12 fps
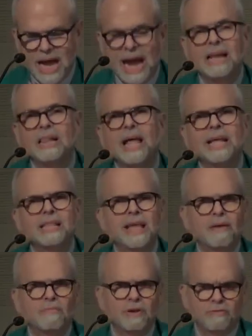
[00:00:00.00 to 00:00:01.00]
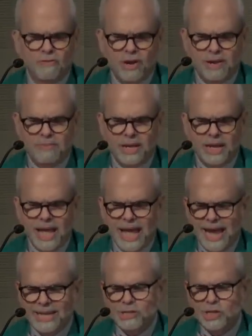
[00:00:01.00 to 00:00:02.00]
I like that reframing
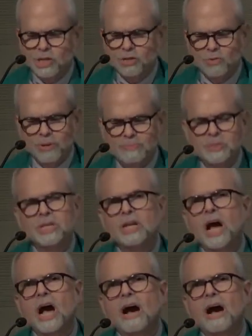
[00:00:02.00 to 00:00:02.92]
as a description